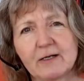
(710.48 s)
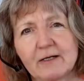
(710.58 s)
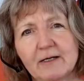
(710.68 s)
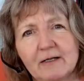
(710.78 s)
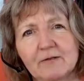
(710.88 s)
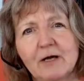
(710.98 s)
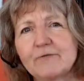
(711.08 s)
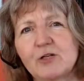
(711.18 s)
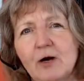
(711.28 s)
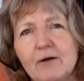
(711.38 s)
loves
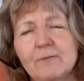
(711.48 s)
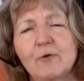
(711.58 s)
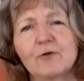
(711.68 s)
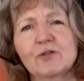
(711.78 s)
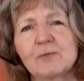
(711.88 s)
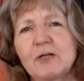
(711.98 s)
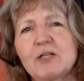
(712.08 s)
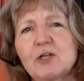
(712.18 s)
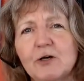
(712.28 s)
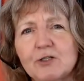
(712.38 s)
art books, but it's
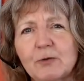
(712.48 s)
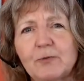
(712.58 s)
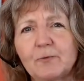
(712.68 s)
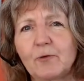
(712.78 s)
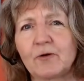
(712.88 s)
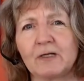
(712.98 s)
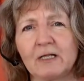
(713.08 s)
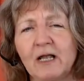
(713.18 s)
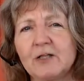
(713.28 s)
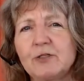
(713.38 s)
also important
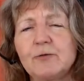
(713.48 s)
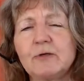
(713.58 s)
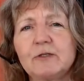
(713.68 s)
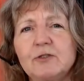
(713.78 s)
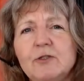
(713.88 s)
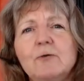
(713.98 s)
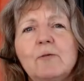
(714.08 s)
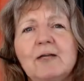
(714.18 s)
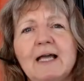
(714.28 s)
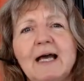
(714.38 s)
to do what we
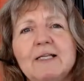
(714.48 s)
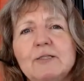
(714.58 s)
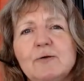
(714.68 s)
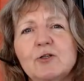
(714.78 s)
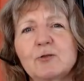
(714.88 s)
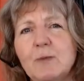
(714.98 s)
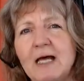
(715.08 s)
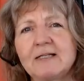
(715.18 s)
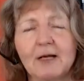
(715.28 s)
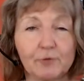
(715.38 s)
can to expand
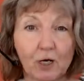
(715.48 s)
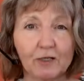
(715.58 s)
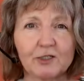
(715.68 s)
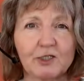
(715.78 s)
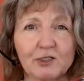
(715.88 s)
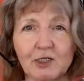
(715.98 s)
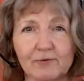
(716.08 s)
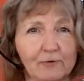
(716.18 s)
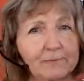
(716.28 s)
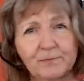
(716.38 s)
our knowledge in
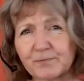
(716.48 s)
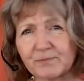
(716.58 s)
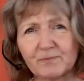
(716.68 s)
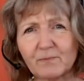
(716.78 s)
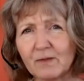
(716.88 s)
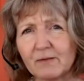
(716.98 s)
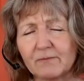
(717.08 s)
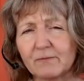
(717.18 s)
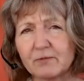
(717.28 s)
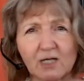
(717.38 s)
general,
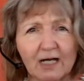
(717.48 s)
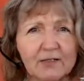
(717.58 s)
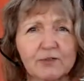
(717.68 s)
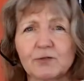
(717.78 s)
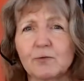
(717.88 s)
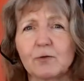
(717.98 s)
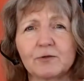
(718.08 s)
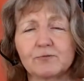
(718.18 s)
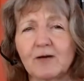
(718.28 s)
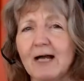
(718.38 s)
science, the world
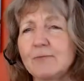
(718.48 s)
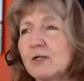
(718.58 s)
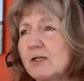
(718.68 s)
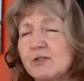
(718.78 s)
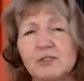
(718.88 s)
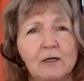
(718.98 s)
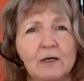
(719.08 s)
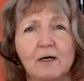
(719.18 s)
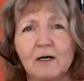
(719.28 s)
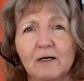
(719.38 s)
around us,
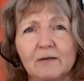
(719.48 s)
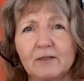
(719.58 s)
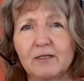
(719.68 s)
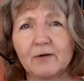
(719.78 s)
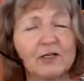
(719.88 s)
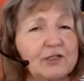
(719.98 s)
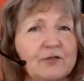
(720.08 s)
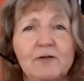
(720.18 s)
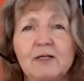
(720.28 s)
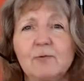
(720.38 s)

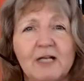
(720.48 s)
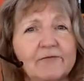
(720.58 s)
history, whatever it